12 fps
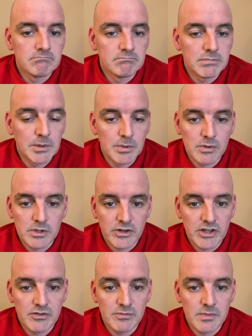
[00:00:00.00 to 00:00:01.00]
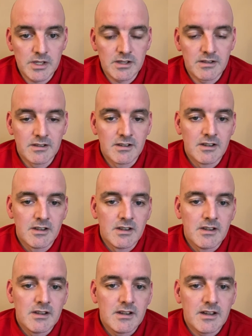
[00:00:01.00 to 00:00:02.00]
people around me,
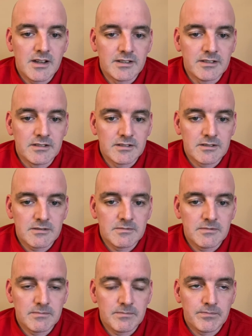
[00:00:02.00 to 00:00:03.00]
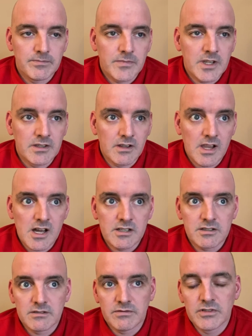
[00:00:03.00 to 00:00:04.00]
and in the
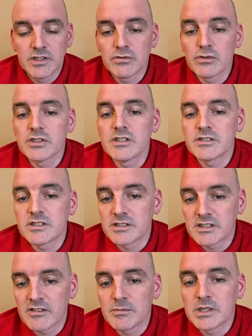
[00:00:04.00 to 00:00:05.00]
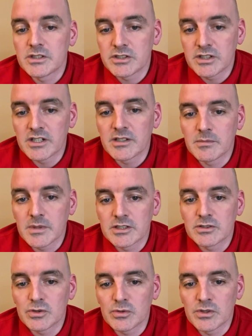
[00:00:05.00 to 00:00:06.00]
last 3-4 years since I've been sharing my
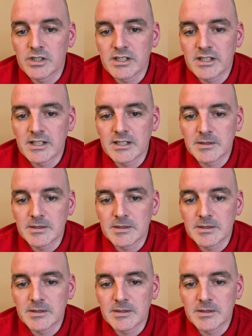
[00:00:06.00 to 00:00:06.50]
story,